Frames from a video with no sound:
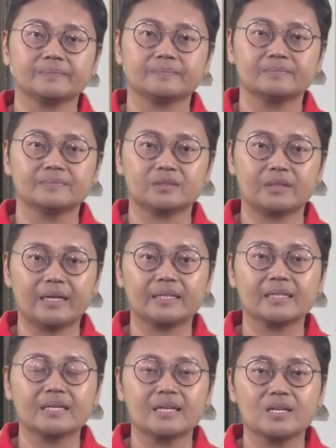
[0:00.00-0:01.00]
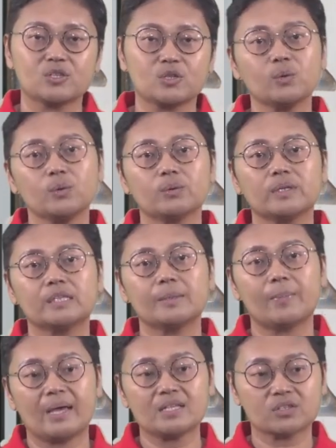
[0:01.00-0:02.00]
right? So it
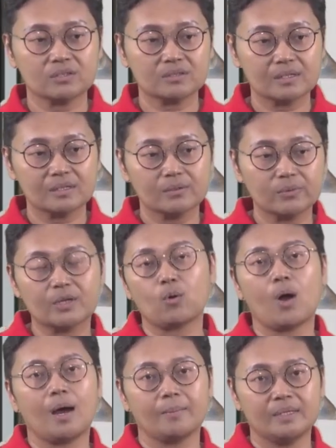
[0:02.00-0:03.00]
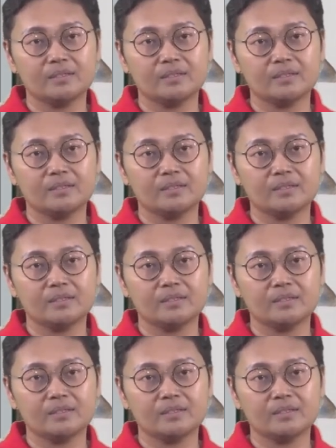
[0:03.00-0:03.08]
depends on the requirement